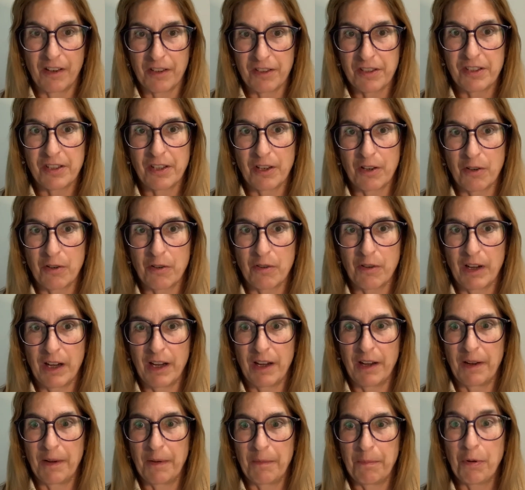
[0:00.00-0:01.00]
also
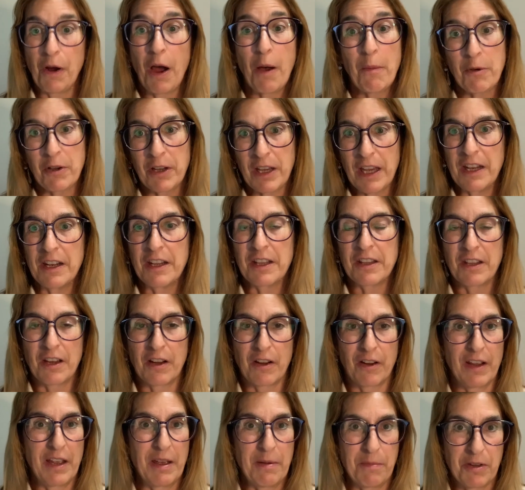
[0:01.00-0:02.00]
promulgating
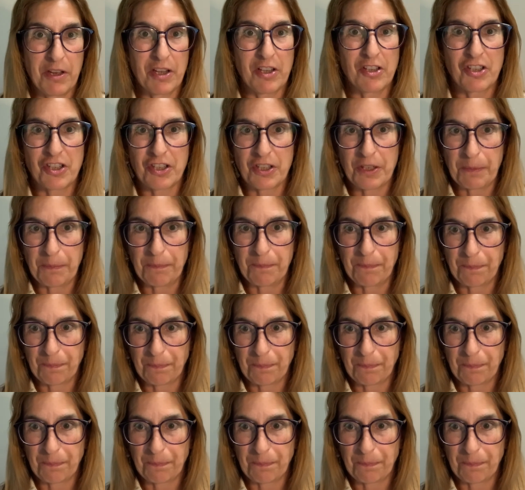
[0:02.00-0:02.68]
their image